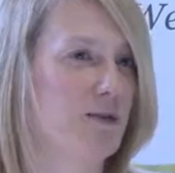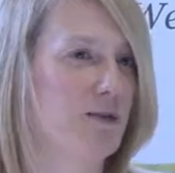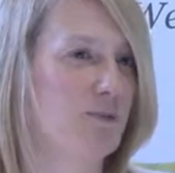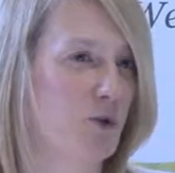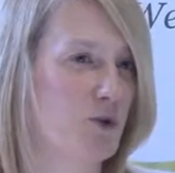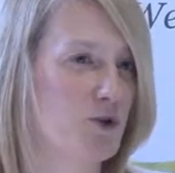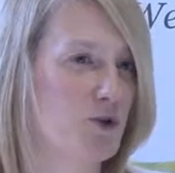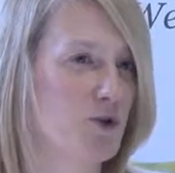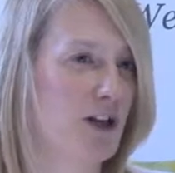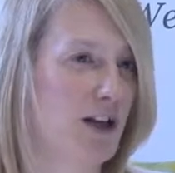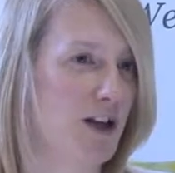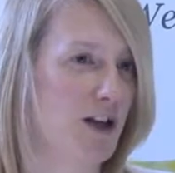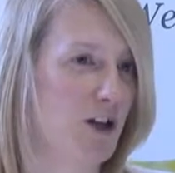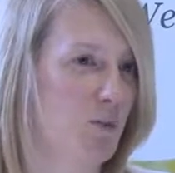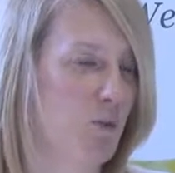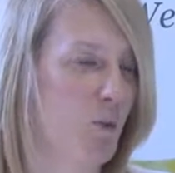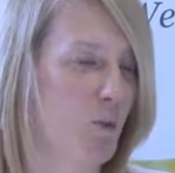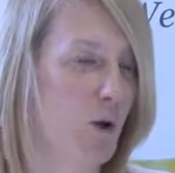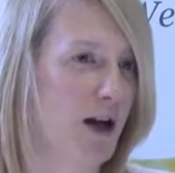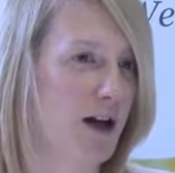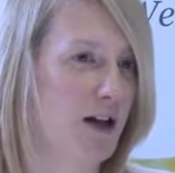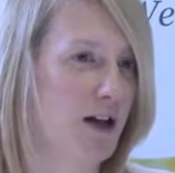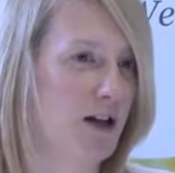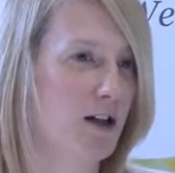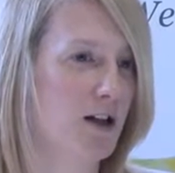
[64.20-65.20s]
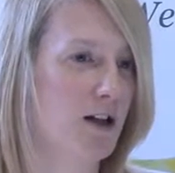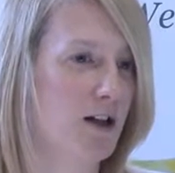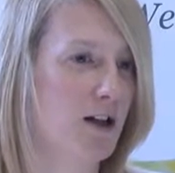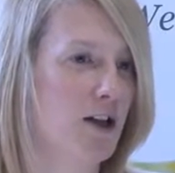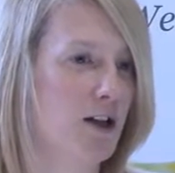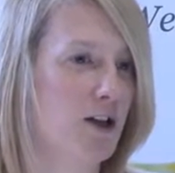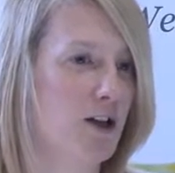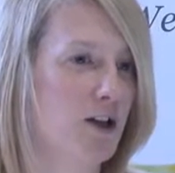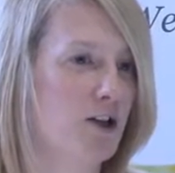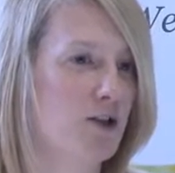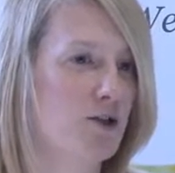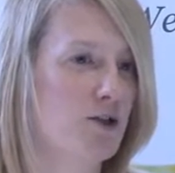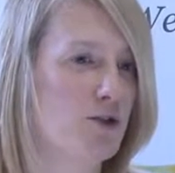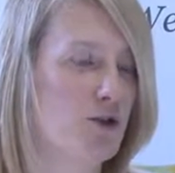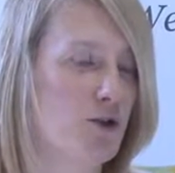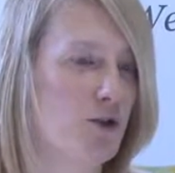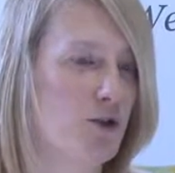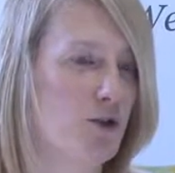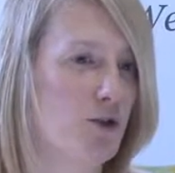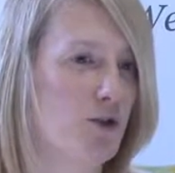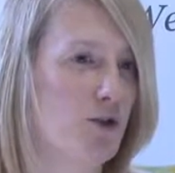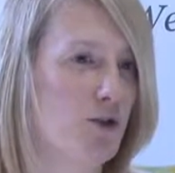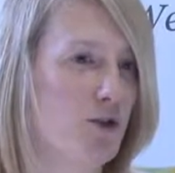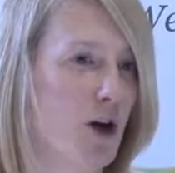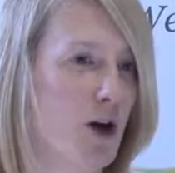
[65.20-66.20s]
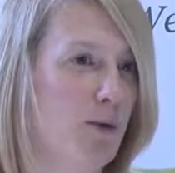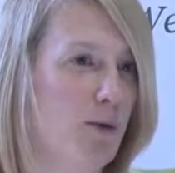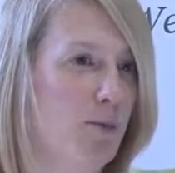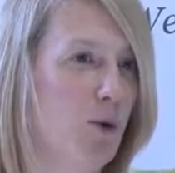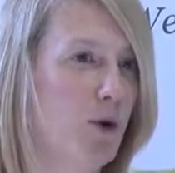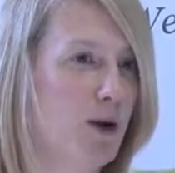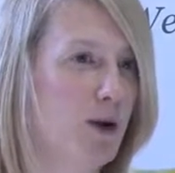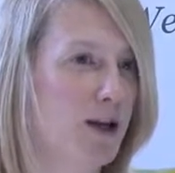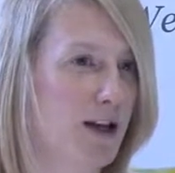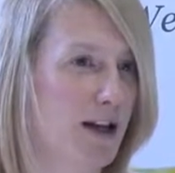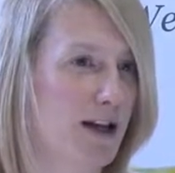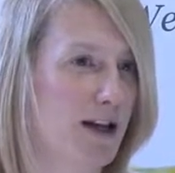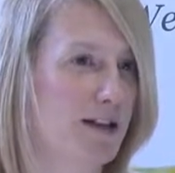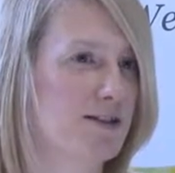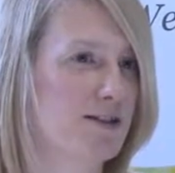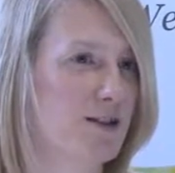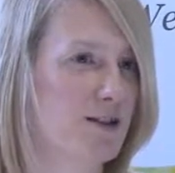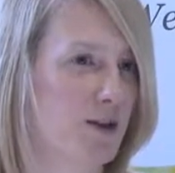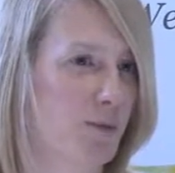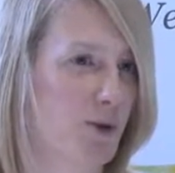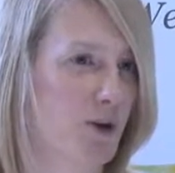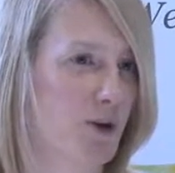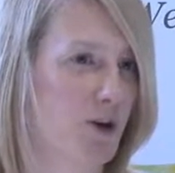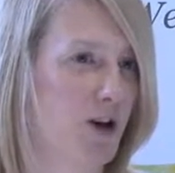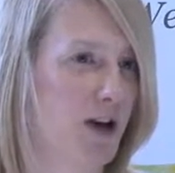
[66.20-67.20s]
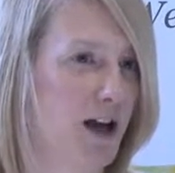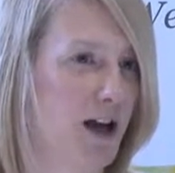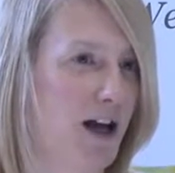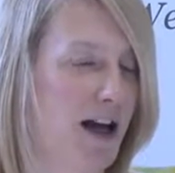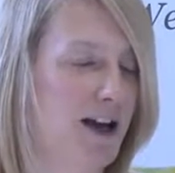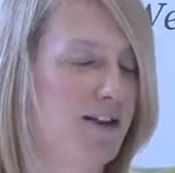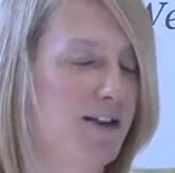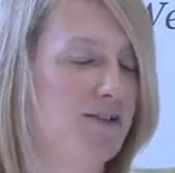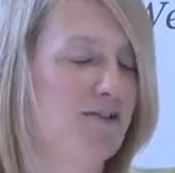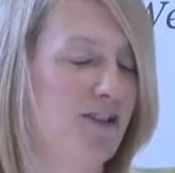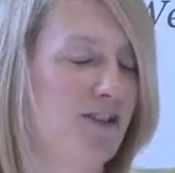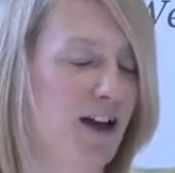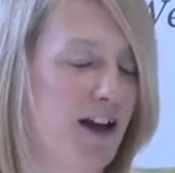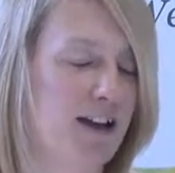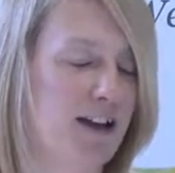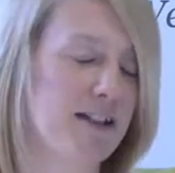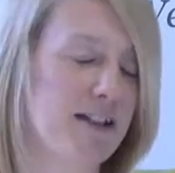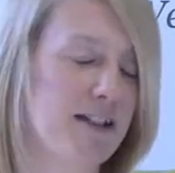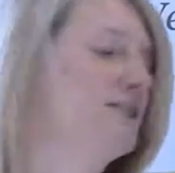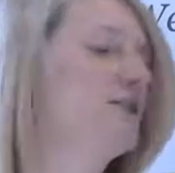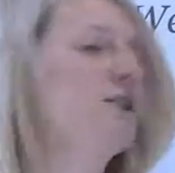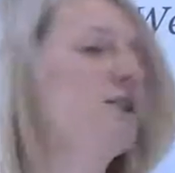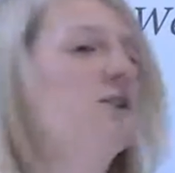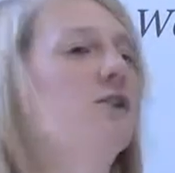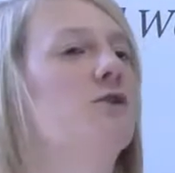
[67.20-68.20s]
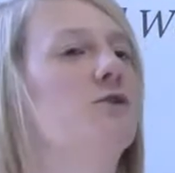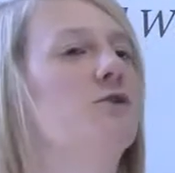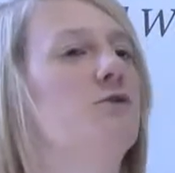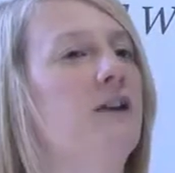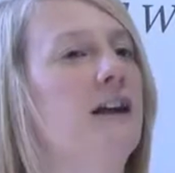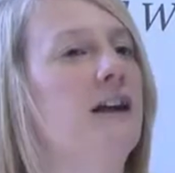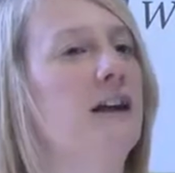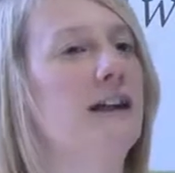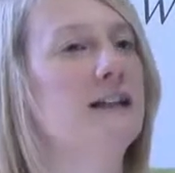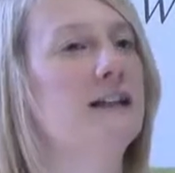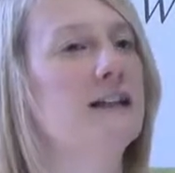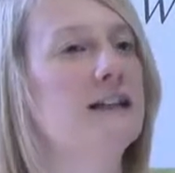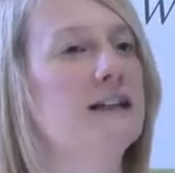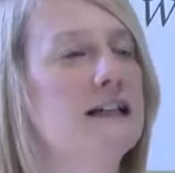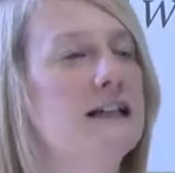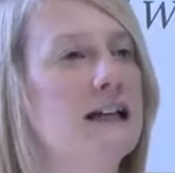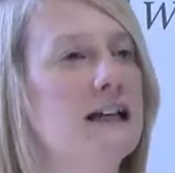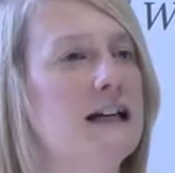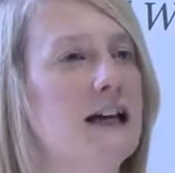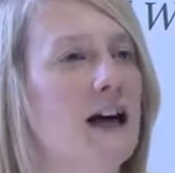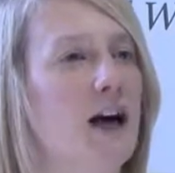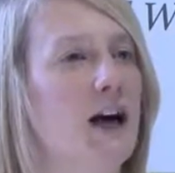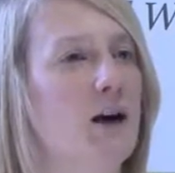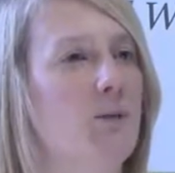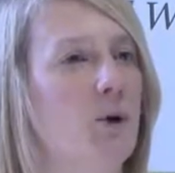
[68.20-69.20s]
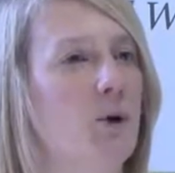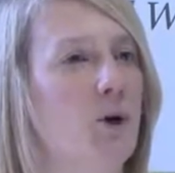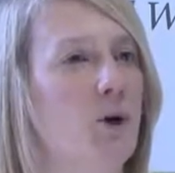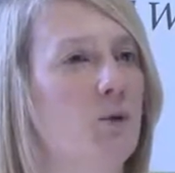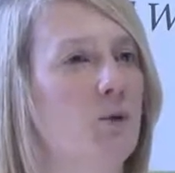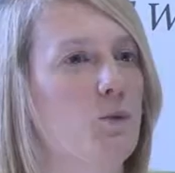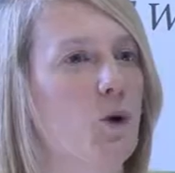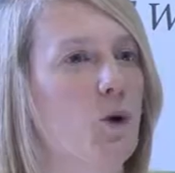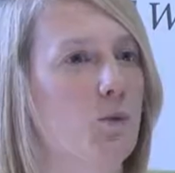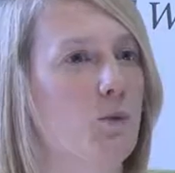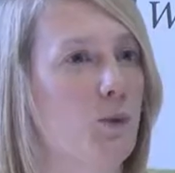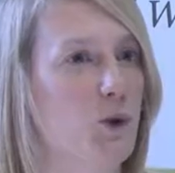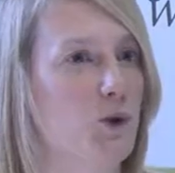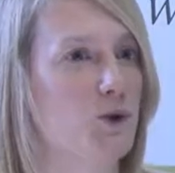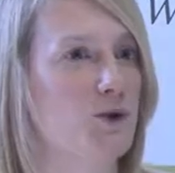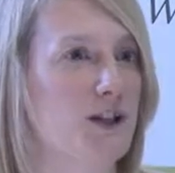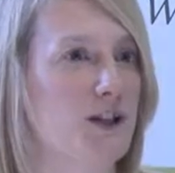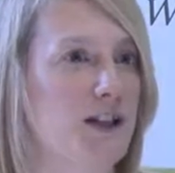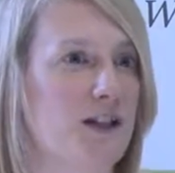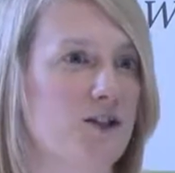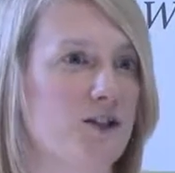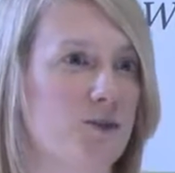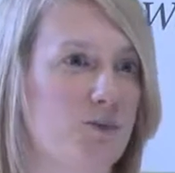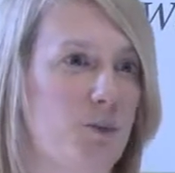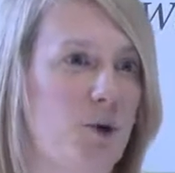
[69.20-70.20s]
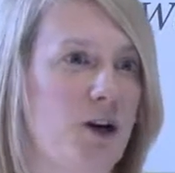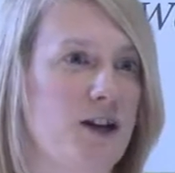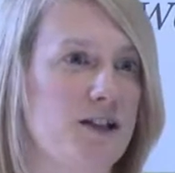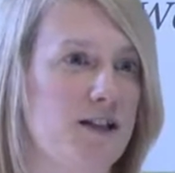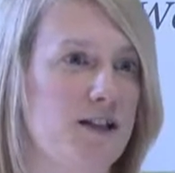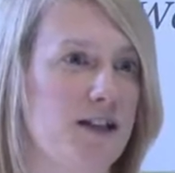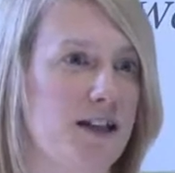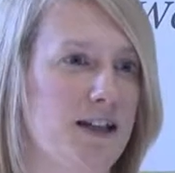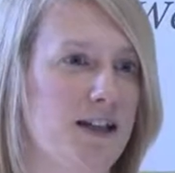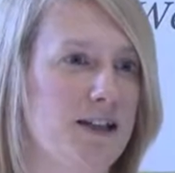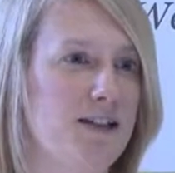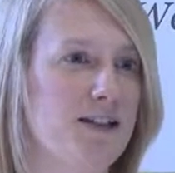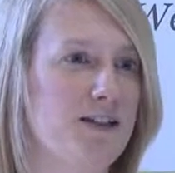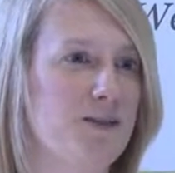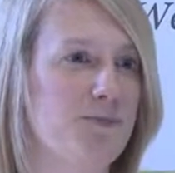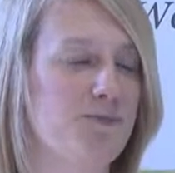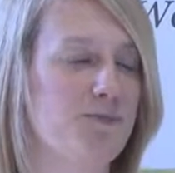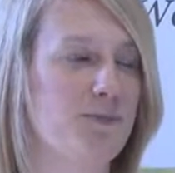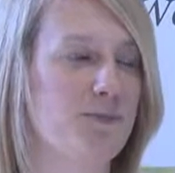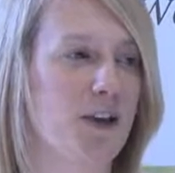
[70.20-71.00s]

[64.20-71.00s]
emotionally unwell, to a point last summer I finally started to read about what postnatal depression is.